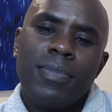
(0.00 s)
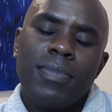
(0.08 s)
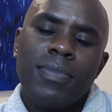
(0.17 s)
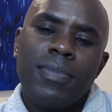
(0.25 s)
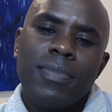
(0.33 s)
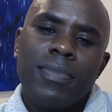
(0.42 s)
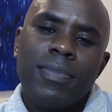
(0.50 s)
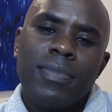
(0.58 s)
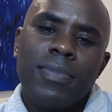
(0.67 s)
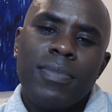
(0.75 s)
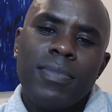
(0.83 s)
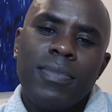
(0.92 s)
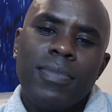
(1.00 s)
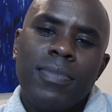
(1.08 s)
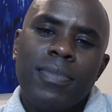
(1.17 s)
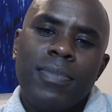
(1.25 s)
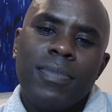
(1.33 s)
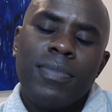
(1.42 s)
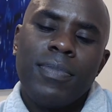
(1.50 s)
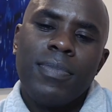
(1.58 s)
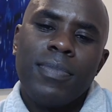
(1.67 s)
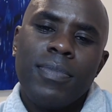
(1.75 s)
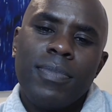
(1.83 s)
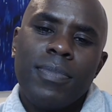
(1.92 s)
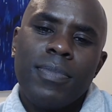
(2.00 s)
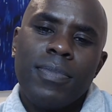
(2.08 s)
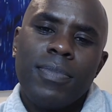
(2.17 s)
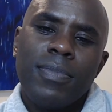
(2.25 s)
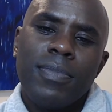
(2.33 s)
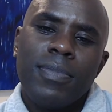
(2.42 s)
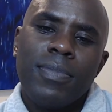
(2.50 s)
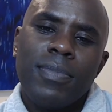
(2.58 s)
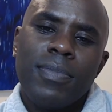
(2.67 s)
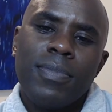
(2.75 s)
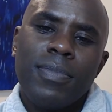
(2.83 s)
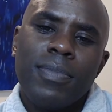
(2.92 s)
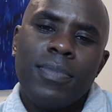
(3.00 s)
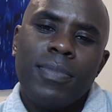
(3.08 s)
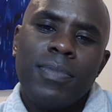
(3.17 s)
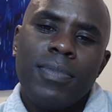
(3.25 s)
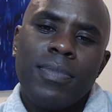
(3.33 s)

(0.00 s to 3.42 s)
(silent)